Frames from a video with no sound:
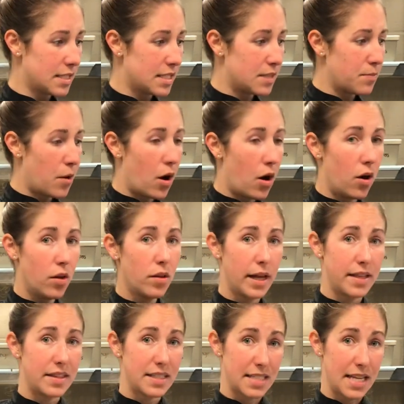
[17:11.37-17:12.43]
small
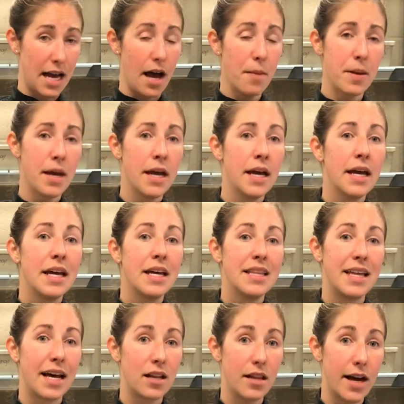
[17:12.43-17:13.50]
at the top.
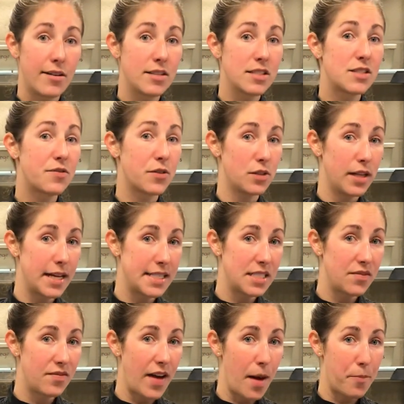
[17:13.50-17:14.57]
That allows for less
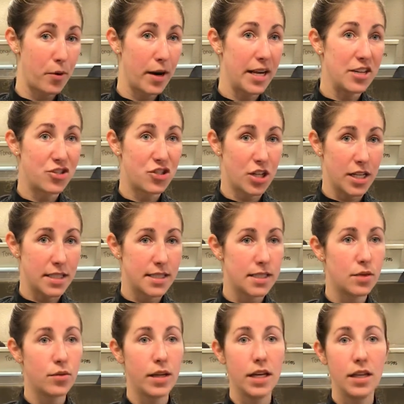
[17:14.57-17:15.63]
evaporation. So
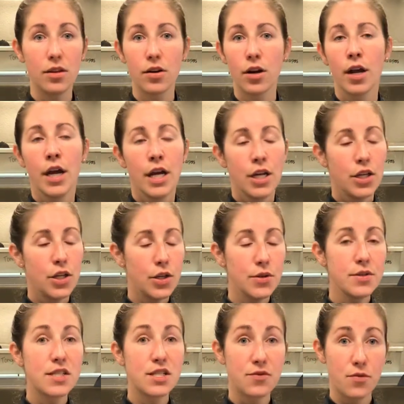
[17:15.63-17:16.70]
either
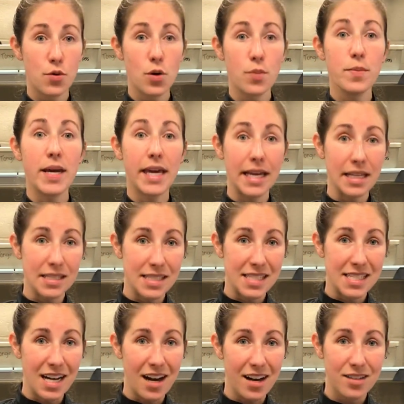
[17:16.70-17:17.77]
used for making
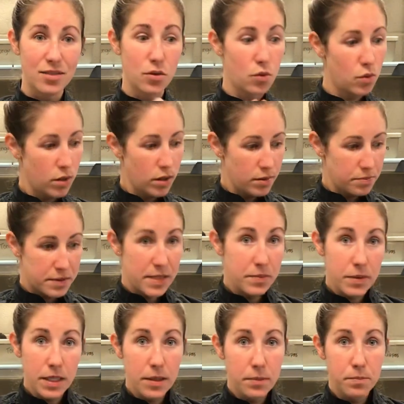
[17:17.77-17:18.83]
stocks or
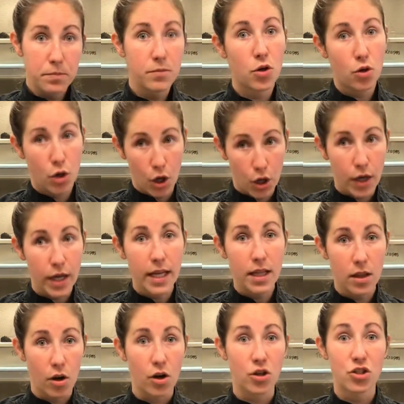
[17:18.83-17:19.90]
simply cooking
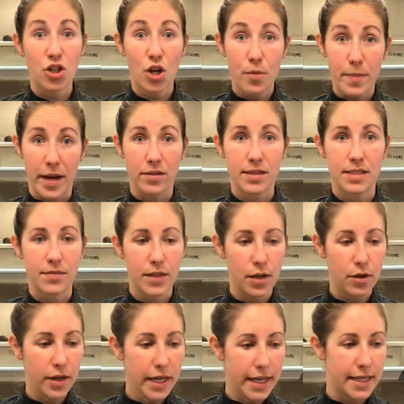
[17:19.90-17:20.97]
large amounts of
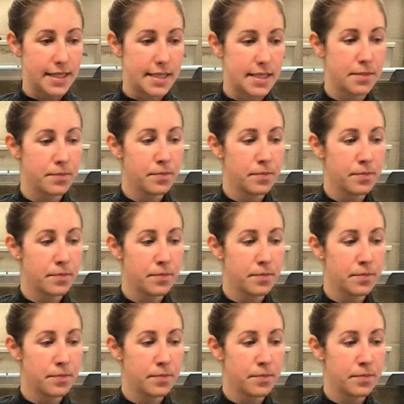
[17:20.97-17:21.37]
ingredients.